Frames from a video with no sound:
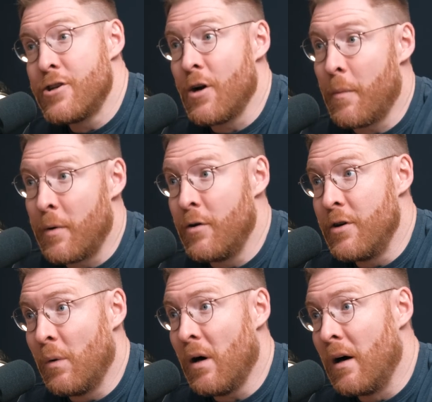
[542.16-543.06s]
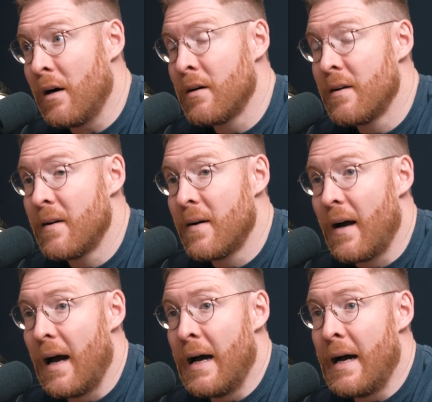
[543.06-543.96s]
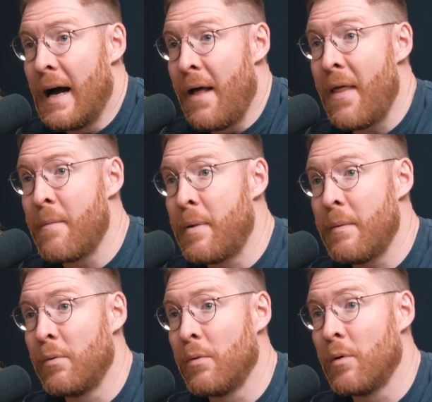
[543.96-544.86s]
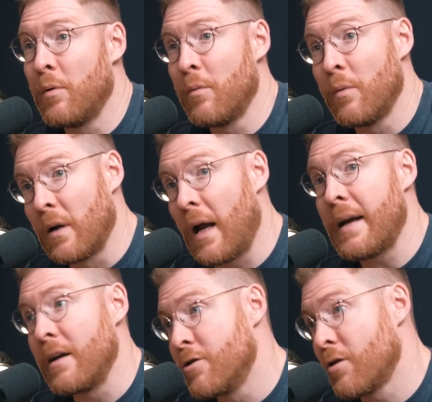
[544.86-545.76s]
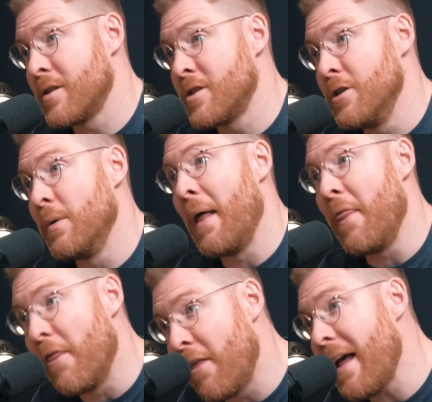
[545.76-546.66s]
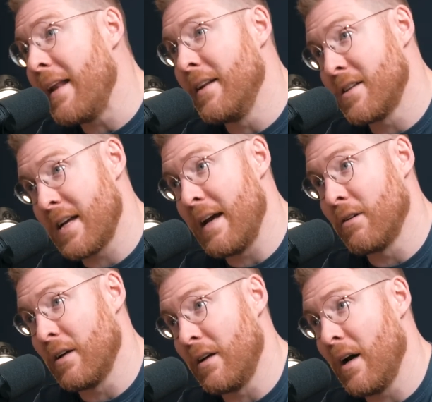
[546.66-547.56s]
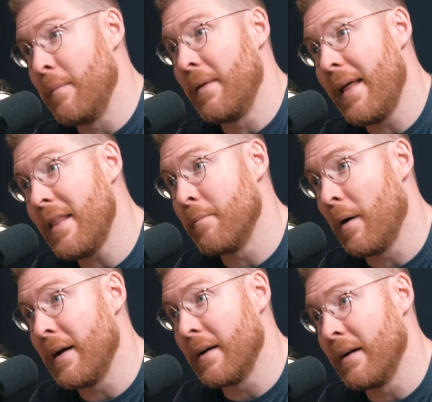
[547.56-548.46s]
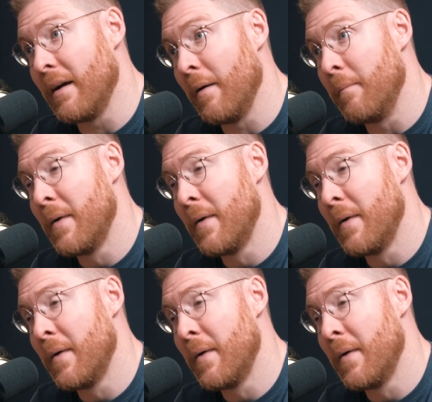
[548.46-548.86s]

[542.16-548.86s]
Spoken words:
show up and who you are, and then people will like and trust you, and then the sale can come, and then the buy can come.